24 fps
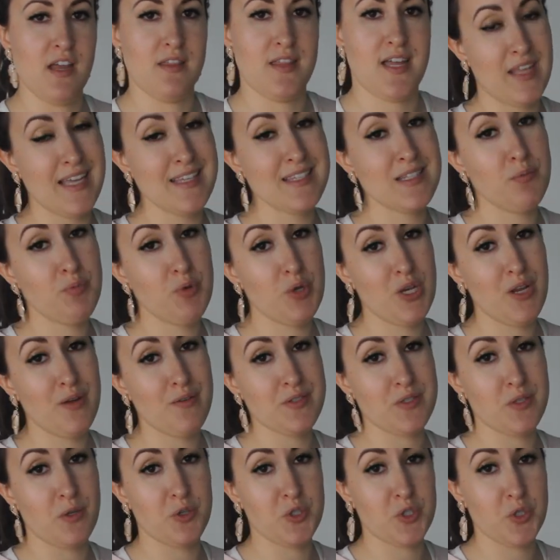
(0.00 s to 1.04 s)
that's the beauty
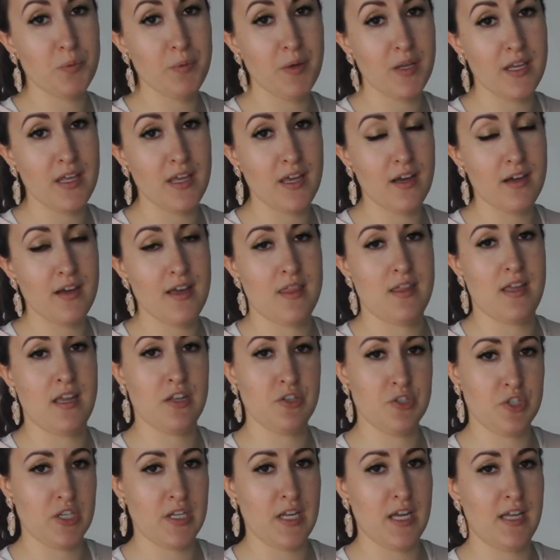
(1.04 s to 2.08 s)
of social media and
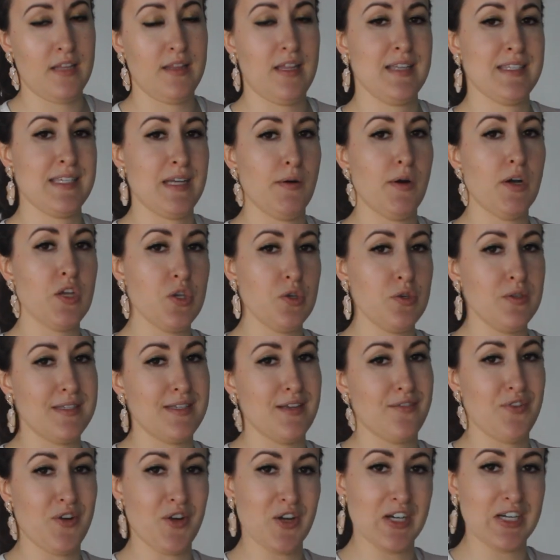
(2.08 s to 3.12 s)
internet and that's how we use
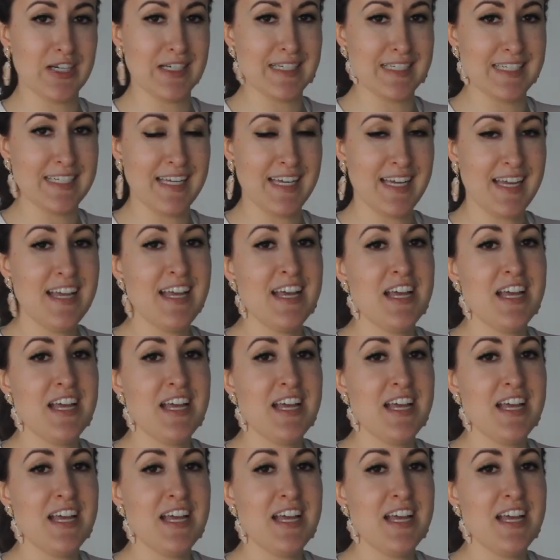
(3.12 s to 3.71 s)
it for good.